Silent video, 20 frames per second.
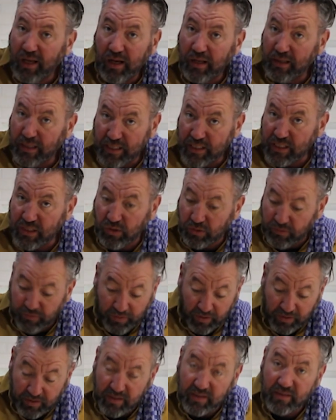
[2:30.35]
this is not
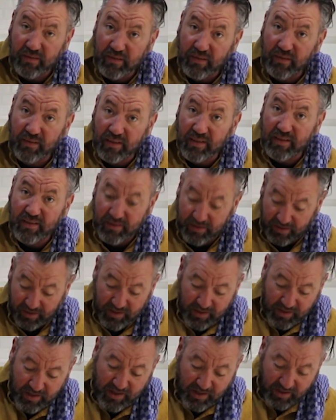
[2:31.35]
France, this
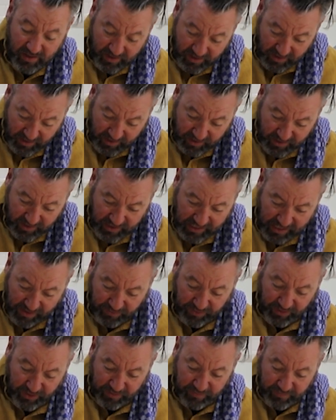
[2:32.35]
is South
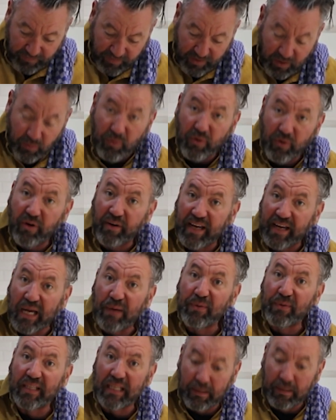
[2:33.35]
Africa, and we're okay
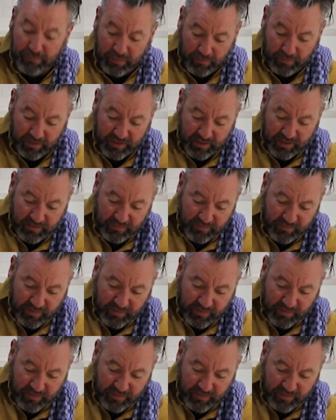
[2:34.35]
with the lumpy bits.